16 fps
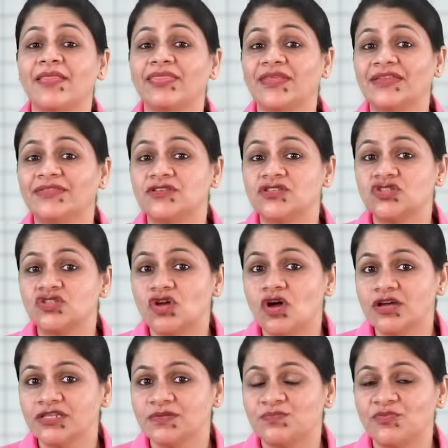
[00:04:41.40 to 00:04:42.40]
that the
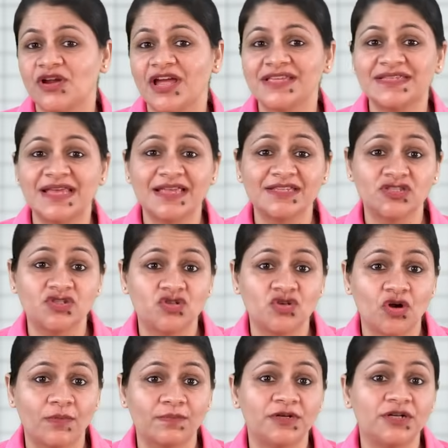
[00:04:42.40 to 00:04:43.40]
stock's price has
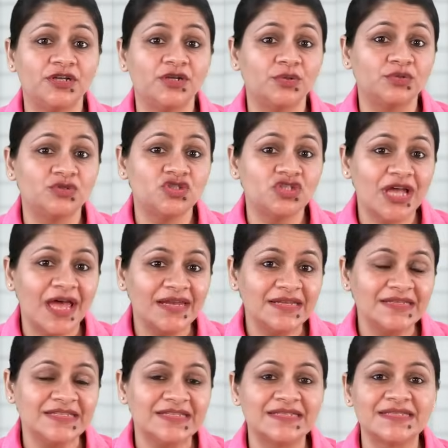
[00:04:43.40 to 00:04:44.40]
dropped due to
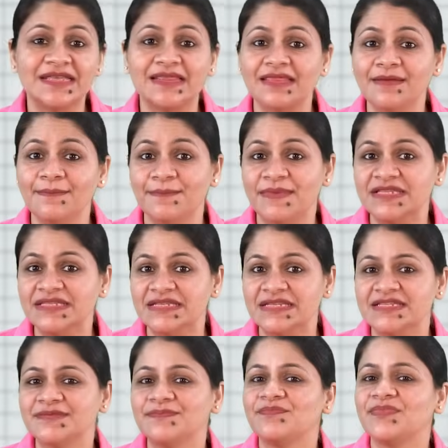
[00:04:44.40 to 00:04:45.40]
challenges in the
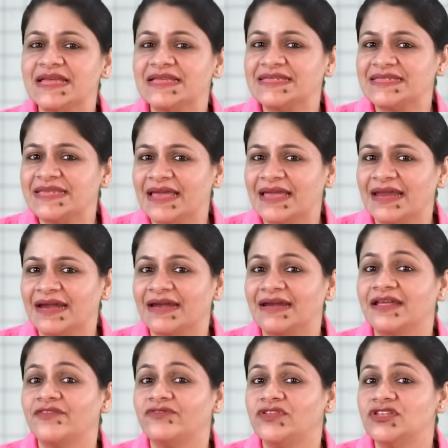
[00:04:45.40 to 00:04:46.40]
business.
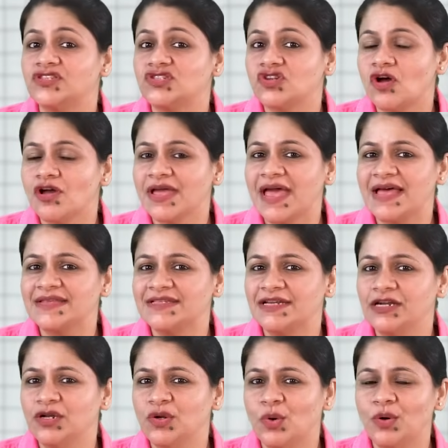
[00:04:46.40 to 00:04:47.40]
Second, if the stock has a
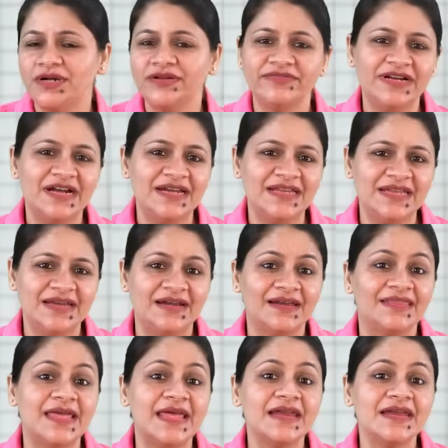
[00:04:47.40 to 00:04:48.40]
low dividend
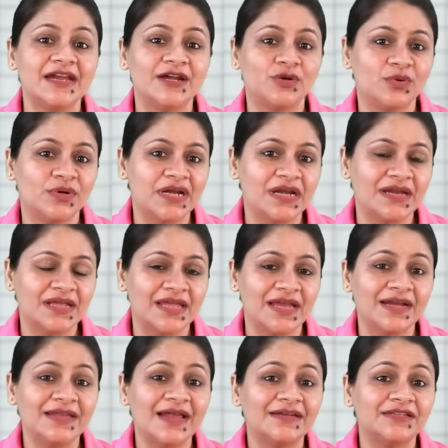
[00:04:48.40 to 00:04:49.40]
yield, then it could
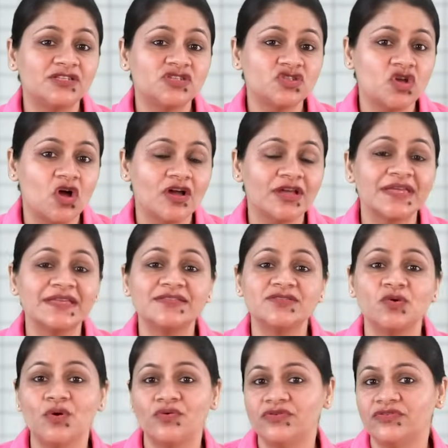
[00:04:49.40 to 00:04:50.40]
indicate that the stock
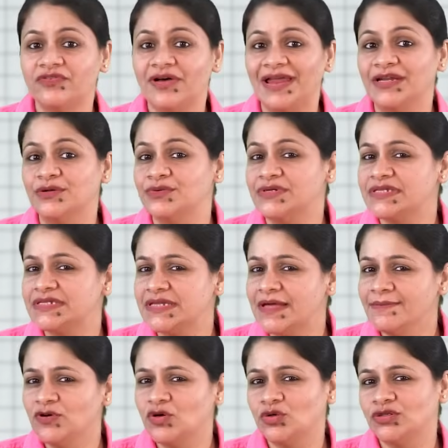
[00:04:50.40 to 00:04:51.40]
is overvalued.
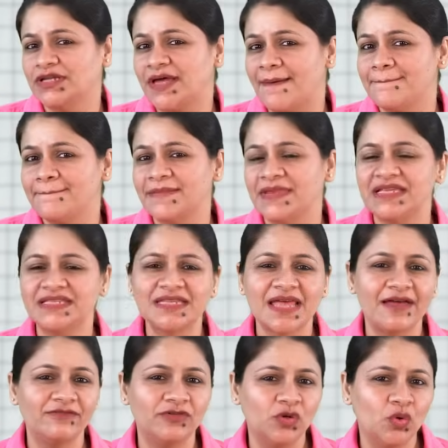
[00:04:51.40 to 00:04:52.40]
Some growth companies
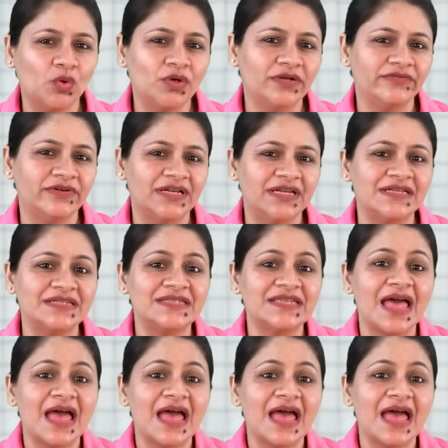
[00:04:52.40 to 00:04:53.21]
have low dividends